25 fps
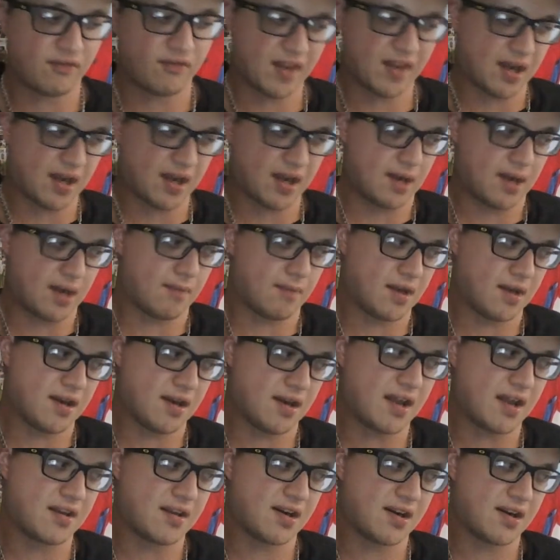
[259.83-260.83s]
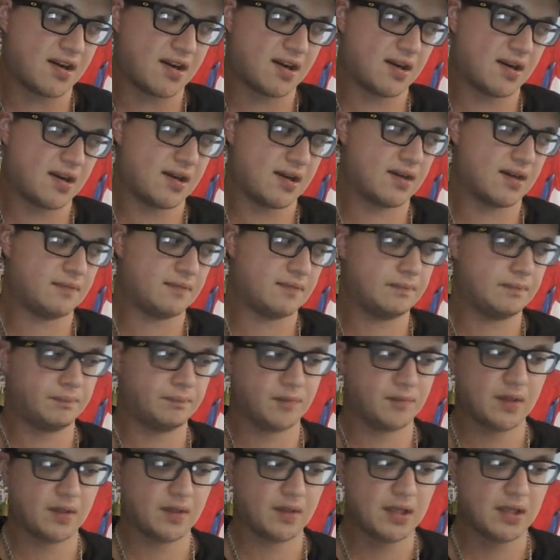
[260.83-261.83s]
um, another
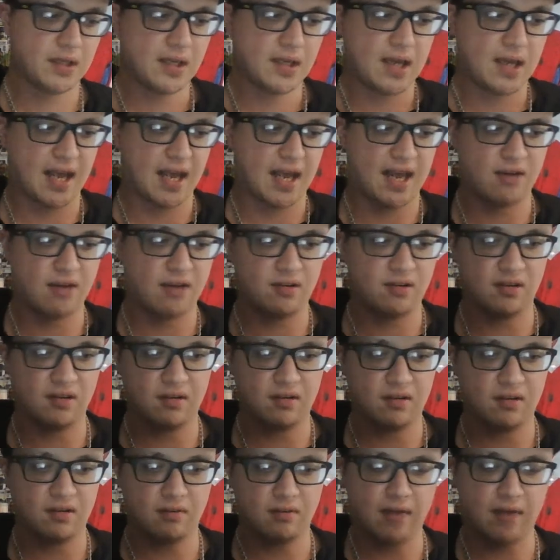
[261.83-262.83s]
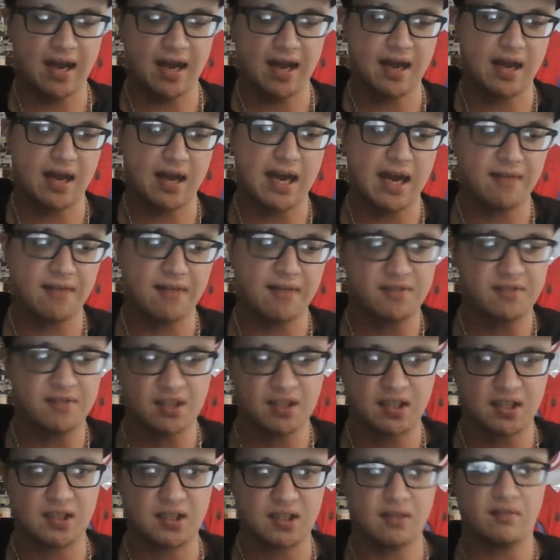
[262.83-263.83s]
and
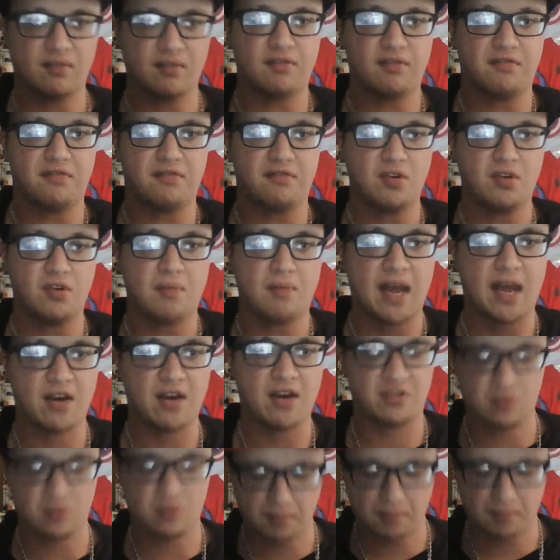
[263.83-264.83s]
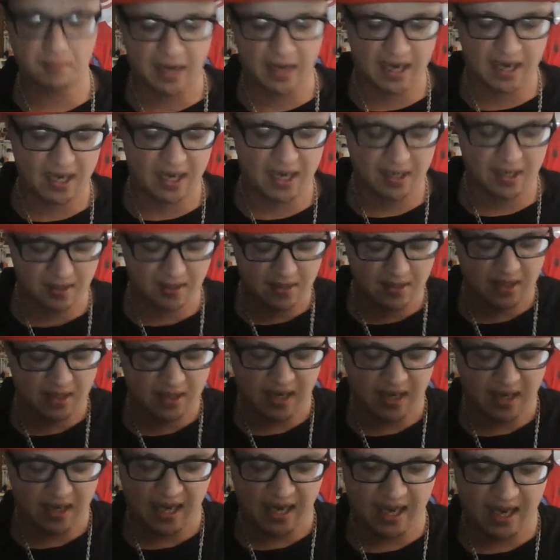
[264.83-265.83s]
after few panels go by
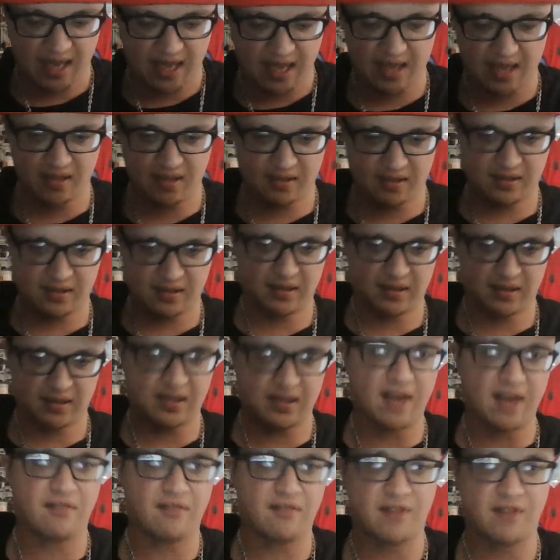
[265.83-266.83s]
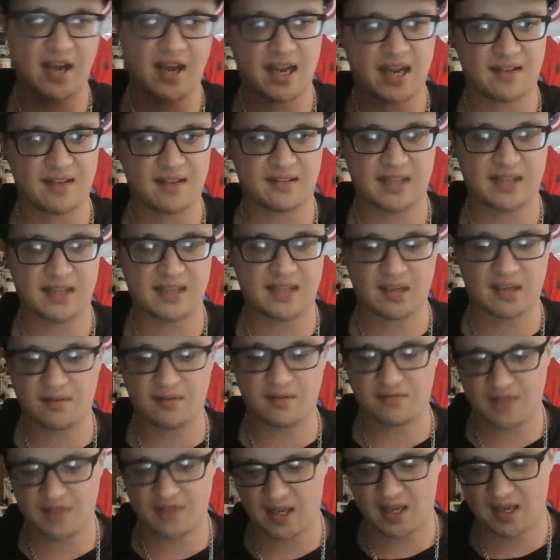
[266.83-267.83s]
and they fight and
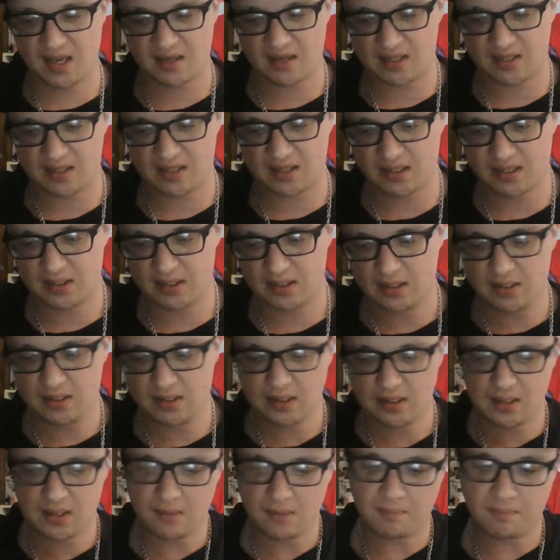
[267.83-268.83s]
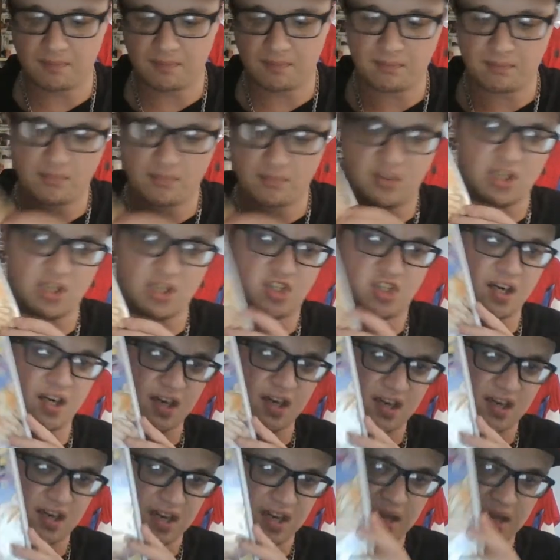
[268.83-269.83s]
stuff and uh, the
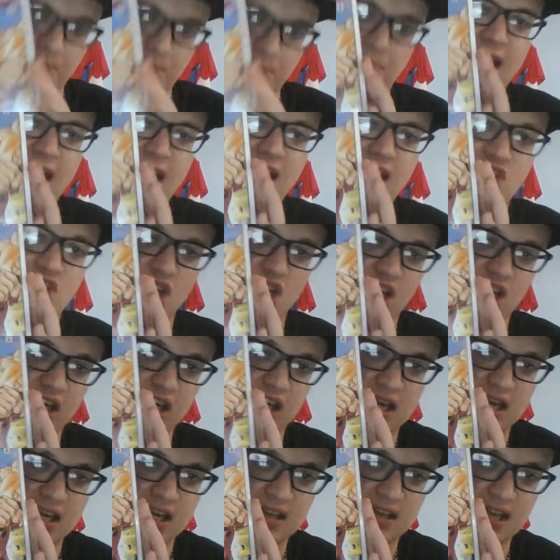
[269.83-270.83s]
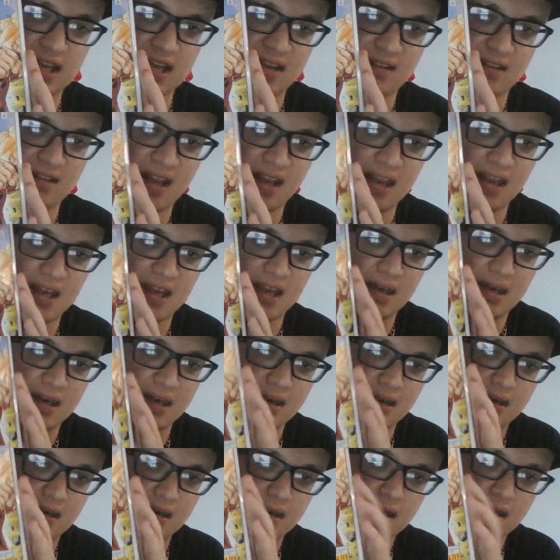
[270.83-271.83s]
juggernaut the bad juggernaut that's
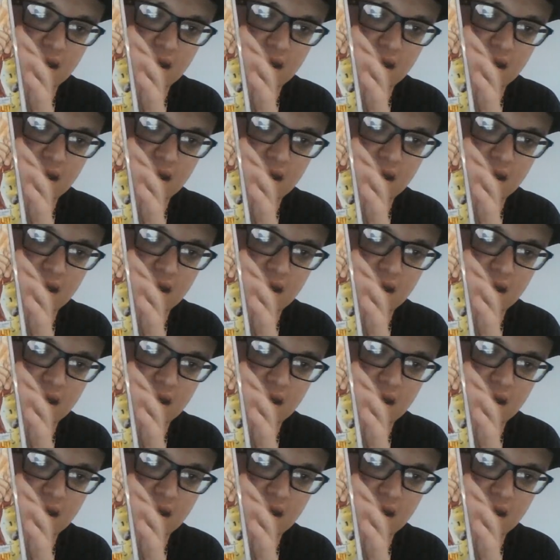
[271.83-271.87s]
in